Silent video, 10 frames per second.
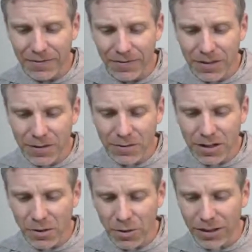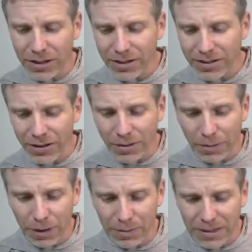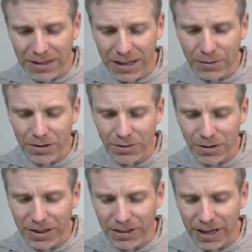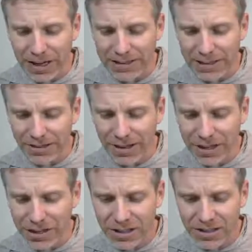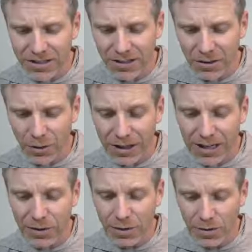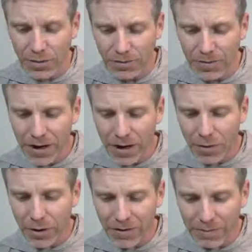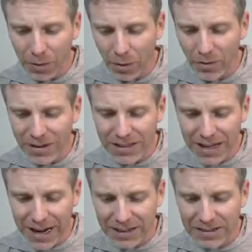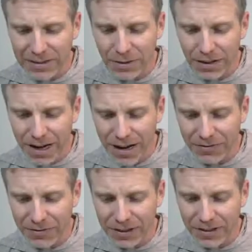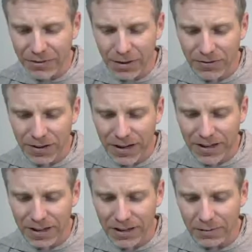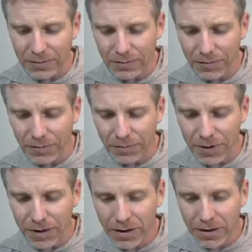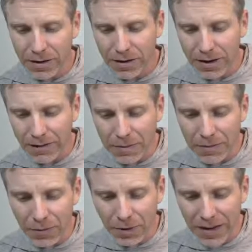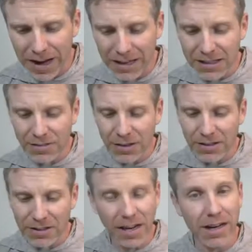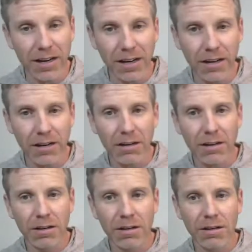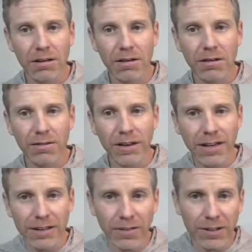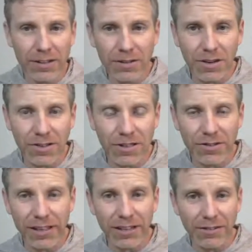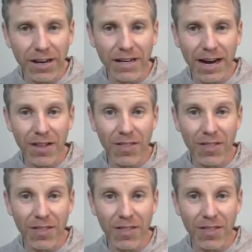This was according to the eternal purpose that was realized in Christ Jesus our Lord, in whom we have boldness and access with confidence through our faith in him. And right before that, it's verse 10. Right? The verse that's on the screen right now.